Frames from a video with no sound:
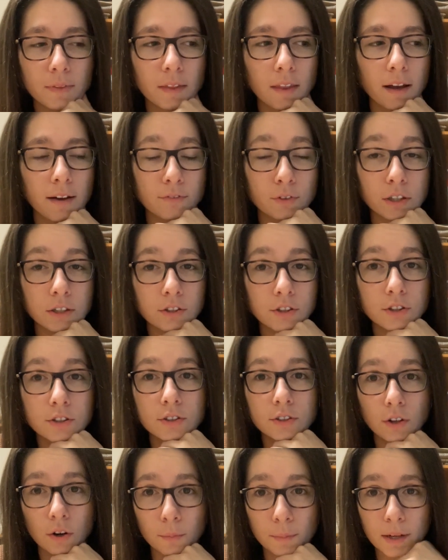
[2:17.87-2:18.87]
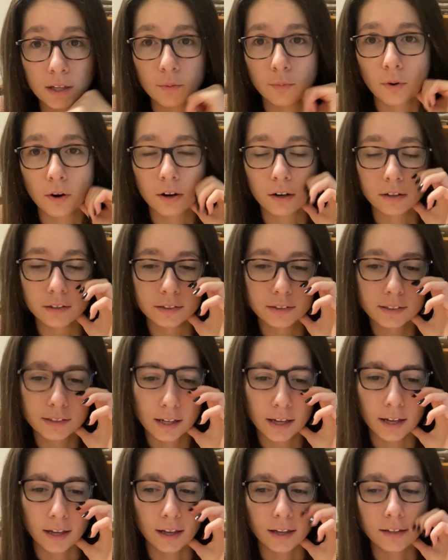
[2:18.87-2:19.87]
I've written so many words
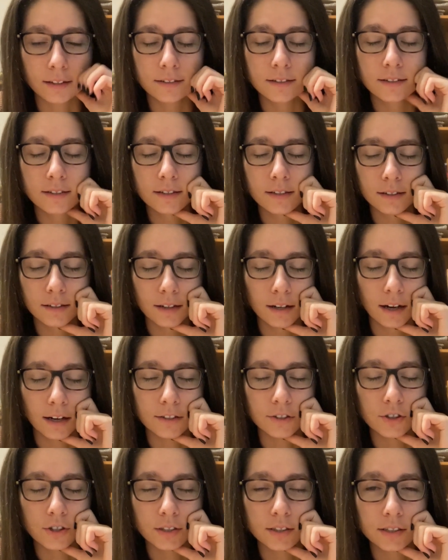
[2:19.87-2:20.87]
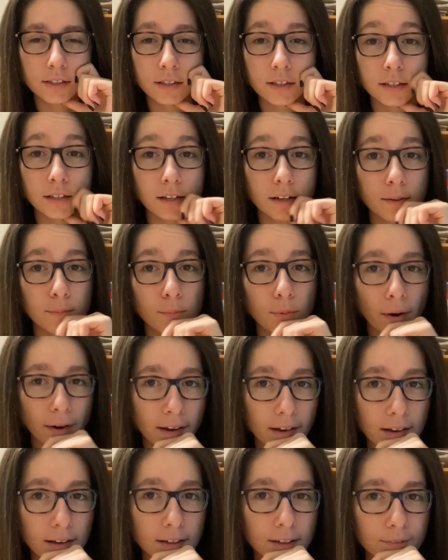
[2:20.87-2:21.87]
and I just need a
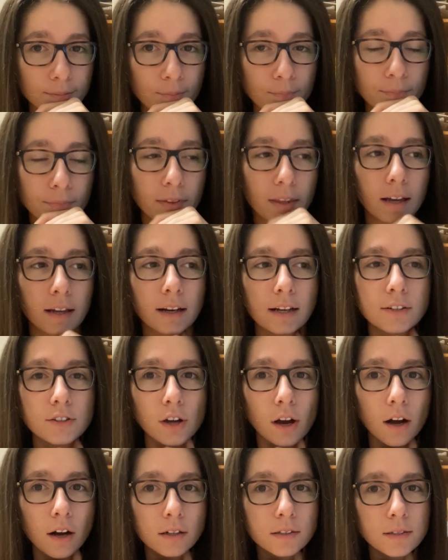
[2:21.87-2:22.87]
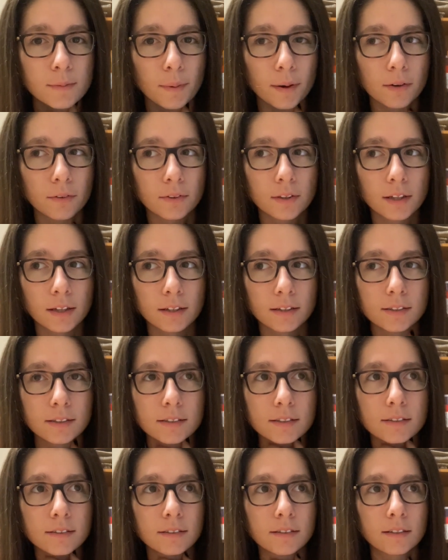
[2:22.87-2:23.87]
break. And I talked about
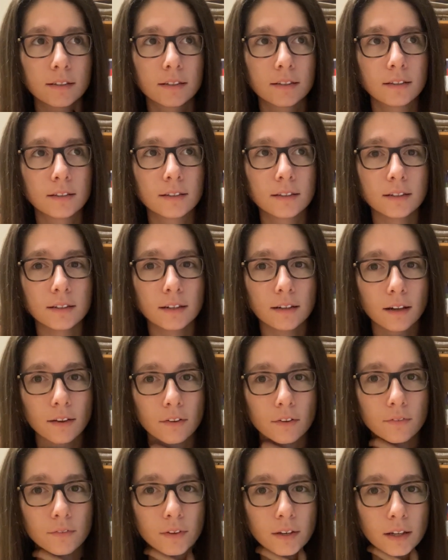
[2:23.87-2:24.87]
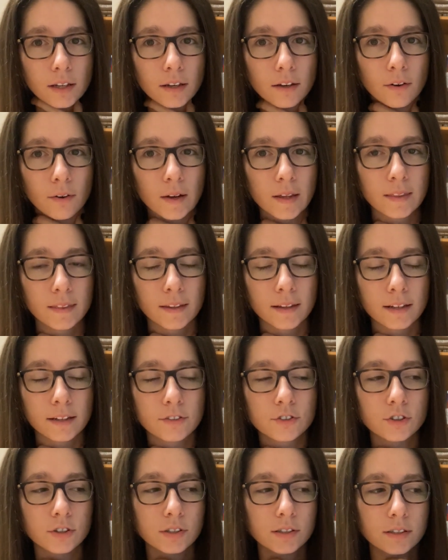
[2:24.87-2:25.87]
this in another video, I
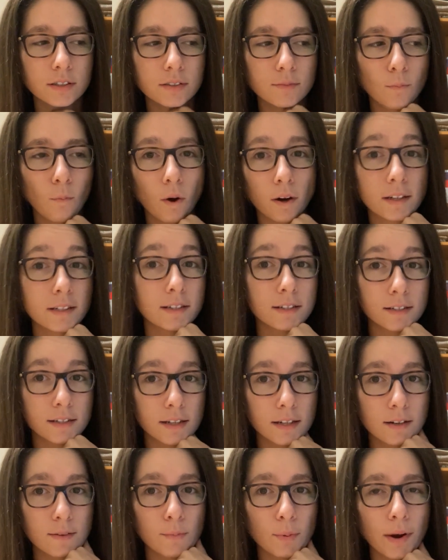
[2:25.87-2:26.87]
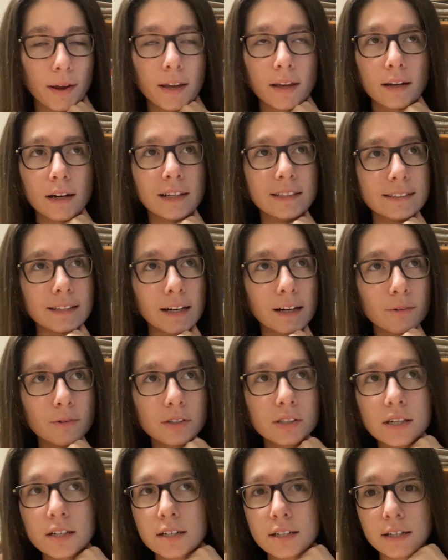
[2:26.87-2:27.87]
think, just wanting to take a break. And I said I
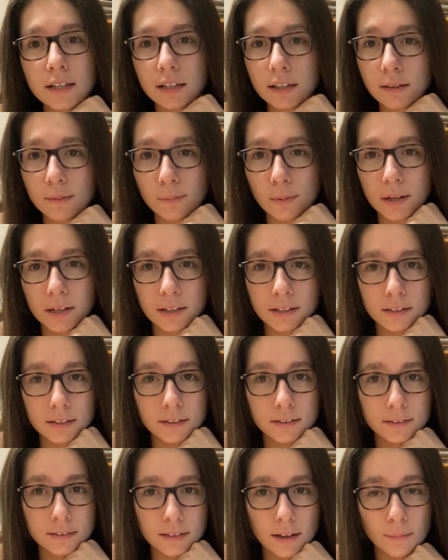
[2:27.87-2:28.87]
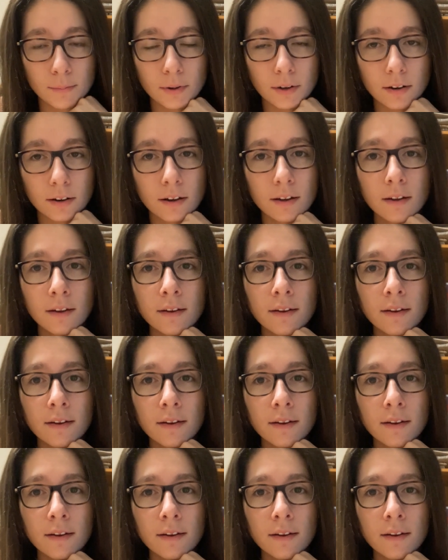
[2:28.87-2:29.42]
was going to take a break in December,